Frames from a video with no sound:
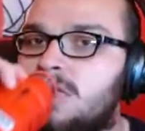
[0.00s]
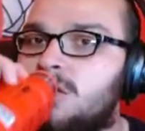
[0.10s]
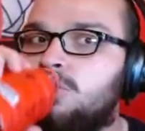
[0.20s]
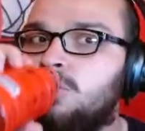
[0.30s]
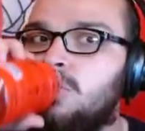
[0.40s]

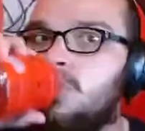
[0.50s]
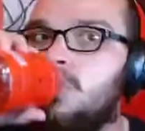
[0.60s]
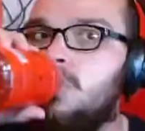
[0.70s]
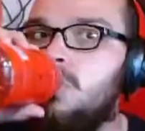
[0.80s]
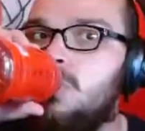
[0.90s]
backwards on
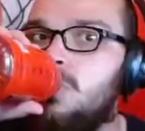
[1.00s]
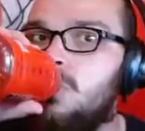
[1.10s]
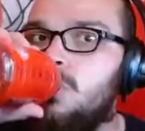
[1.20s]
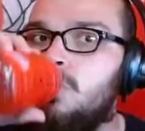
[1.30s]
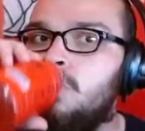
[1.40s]
the
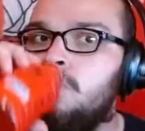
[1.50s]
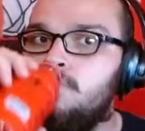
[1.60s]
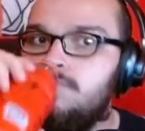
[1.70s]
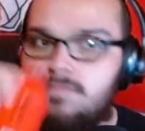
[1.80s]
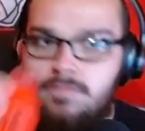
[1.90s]
highway for
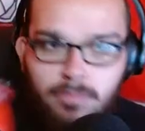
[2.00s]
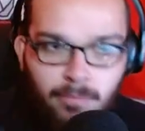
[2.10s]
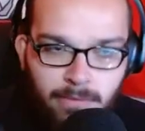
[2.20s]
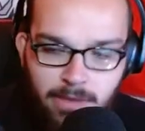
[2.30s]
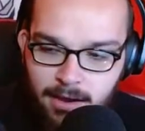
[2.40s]
fucking no
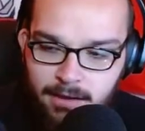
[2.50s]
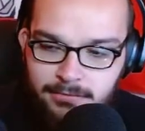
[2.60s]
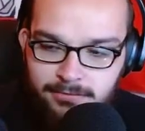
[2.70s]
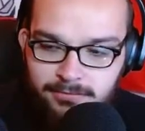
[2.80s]
reason.